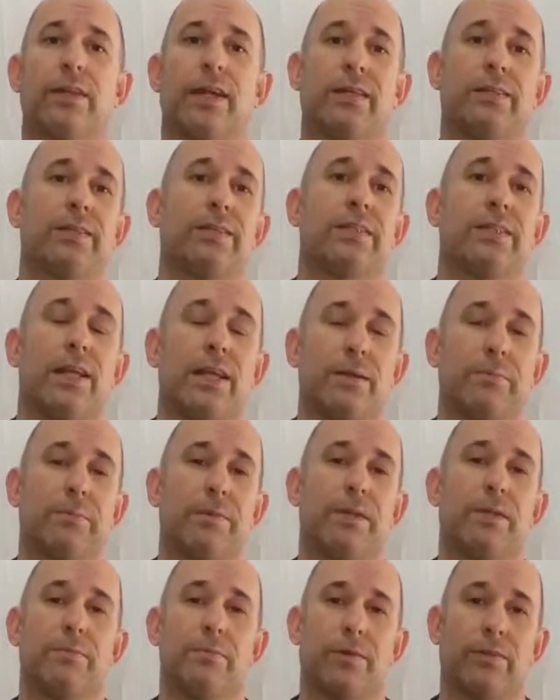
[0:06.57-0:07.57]
at the Snake
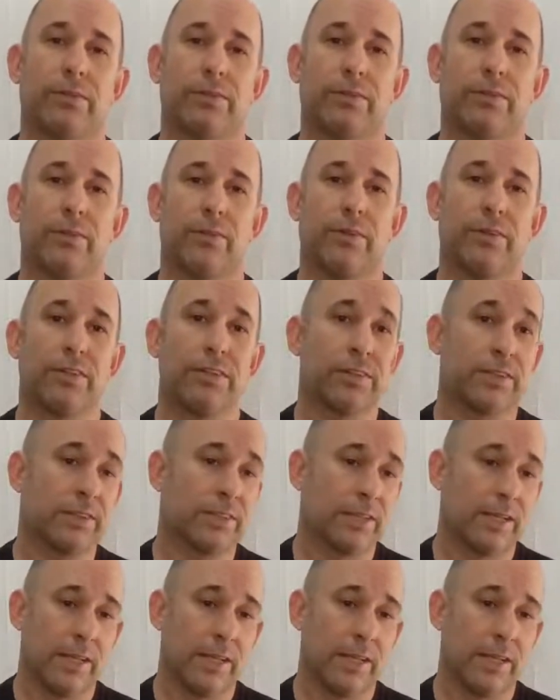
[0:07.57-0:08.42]
Pit Martial Arts.